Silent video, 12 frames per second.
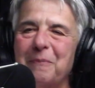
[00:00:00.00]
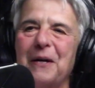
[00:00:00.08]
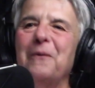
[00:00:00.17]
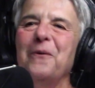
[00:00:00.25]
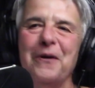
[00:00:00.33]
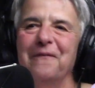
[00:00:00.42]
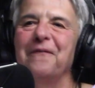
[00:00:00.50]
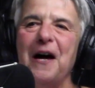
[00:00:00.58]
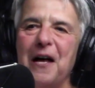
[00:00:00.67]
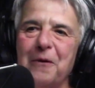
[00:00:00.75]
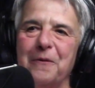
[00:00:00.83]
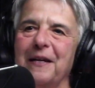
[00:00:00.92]
but I wasn't
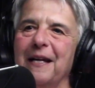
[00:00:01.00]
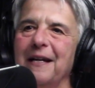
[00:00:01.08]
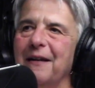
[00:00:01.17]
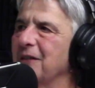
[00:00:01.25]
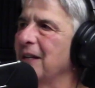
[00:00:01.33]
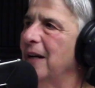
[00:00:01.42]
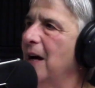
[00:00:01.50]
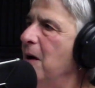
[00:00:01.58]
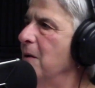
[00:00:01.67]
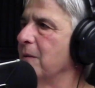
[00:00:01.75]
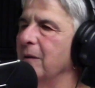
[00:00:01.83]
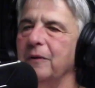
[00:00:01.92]
following it, and I was like,
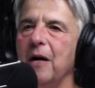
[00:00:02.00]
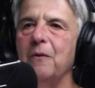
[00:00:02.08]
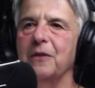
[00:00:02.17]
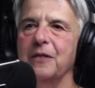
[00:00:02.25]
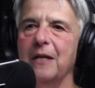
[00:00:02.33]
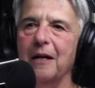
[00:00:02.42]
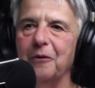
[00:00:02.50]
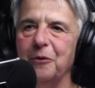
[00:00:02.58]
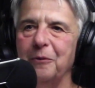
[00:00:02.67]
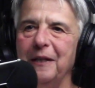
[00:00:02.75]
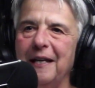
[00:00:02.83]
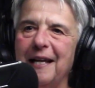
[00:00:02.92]
oh, no, it's not on
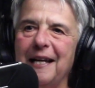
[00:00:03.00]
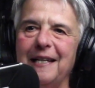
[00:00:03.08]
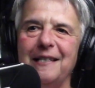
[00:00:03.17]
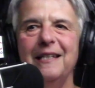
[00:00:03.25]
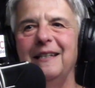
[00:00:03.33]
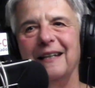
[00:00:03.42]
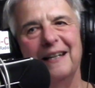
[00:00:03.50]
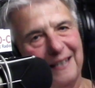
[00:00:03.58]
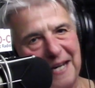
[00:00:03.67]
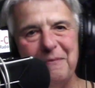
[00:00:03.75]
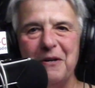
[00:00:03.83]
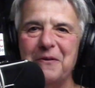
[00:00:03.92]
2818.
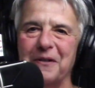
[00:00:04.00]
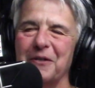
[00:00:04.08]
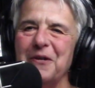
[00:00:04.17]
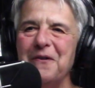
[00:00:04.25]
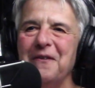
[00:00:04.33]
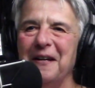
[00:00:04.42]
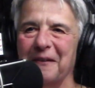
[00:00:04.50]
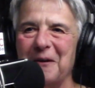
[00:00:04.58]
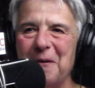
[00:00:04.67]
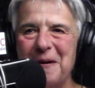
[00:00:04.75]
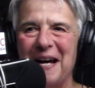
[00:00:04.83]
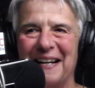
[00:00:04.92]
Keep going. Turn around.
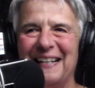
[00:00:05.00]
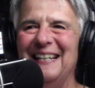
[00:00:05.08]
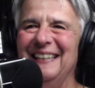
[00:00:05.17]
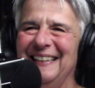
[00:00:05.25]
Go back.